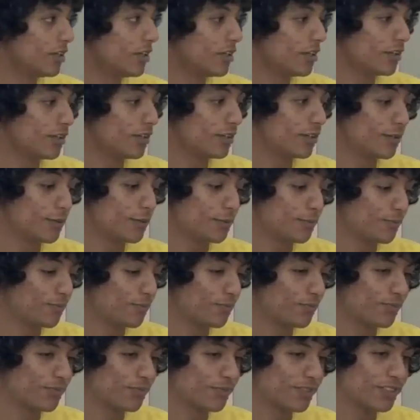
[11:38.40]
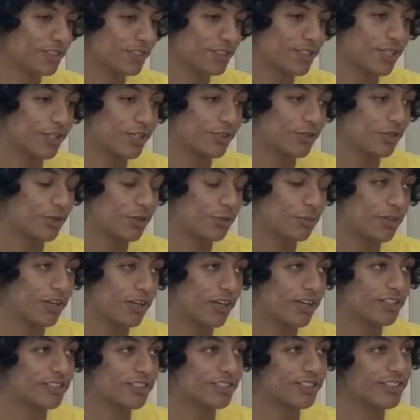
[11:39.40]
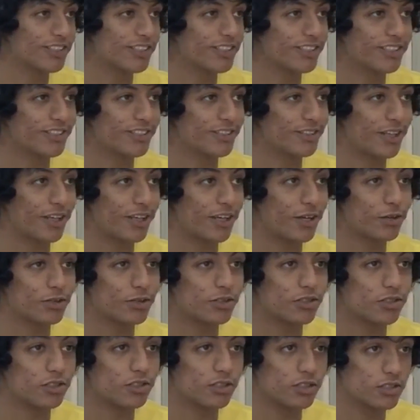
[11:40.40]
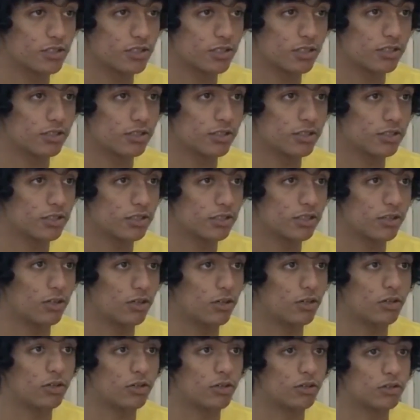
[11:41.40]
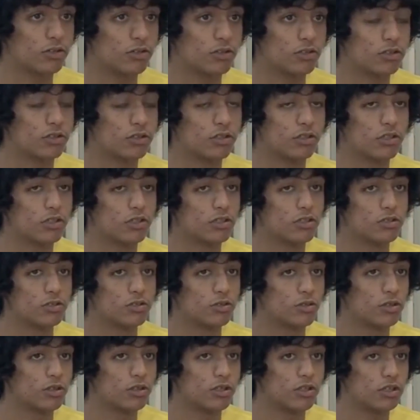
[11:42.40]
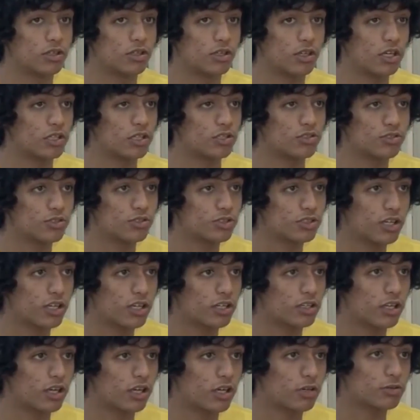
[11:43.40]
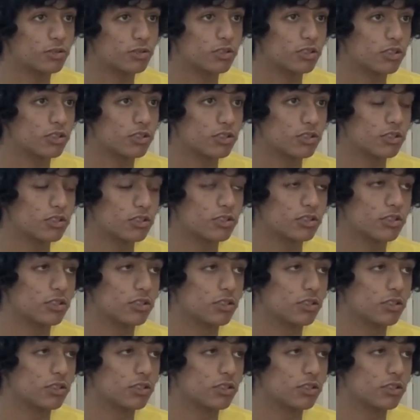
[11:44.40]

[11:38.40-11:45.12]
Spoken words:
In Saudi Arabia, actually, they go to desert or to countryside houses,